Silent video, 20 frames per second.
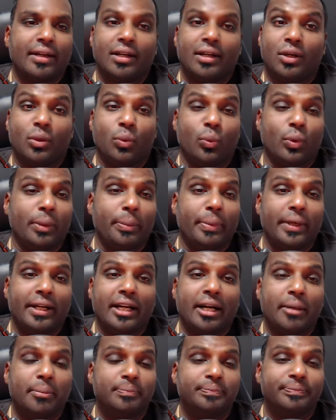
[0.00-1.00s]
We pick
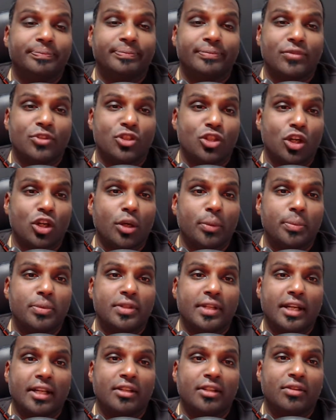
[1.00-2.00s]
up jobs
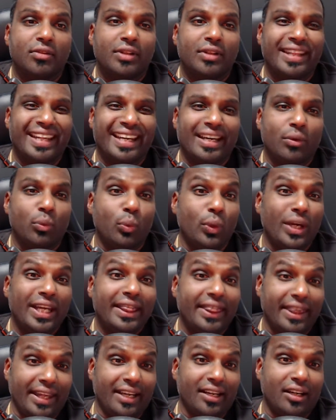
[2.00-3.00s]
that we
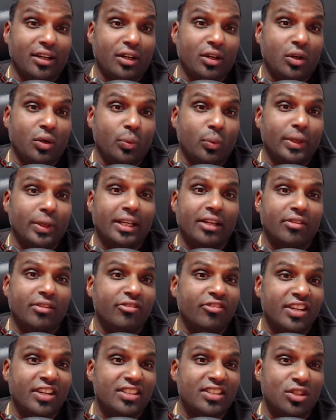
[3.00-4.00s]
think we can
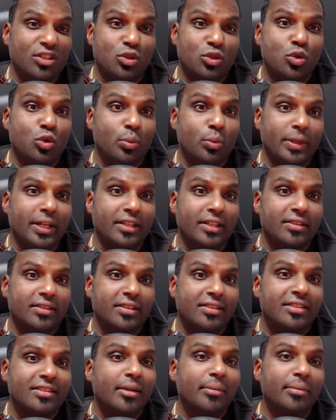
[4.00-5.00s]
fix in 2 minutes,
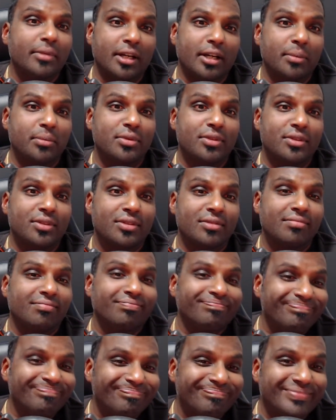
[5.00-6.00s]
and sometimes
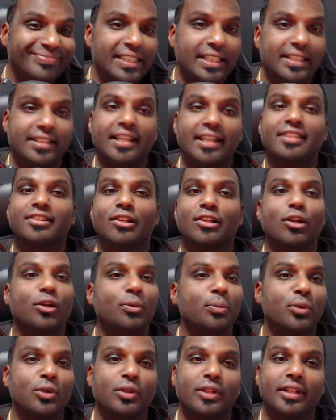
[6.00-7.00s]
it takes a lot
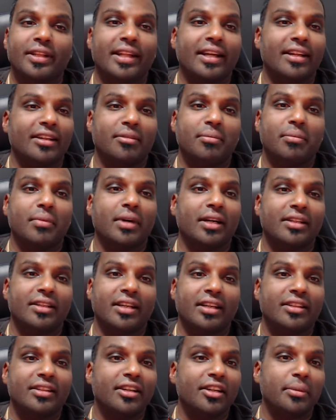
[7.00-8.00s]
more than that. It might
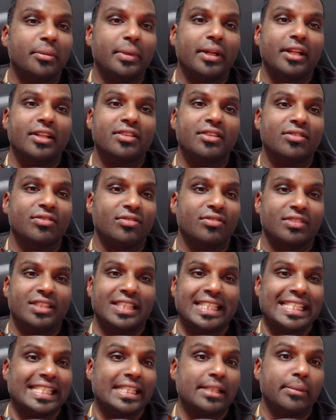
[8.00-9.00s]
take 30 minutes,
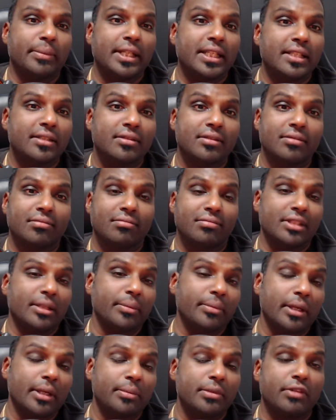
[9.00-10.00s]
60 minutes,
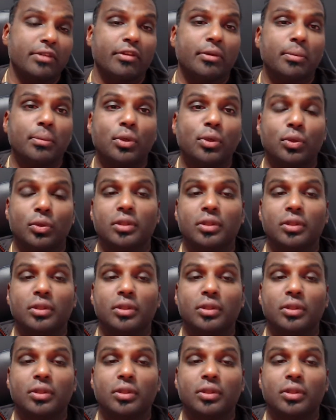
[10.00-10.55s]
sometimes even more.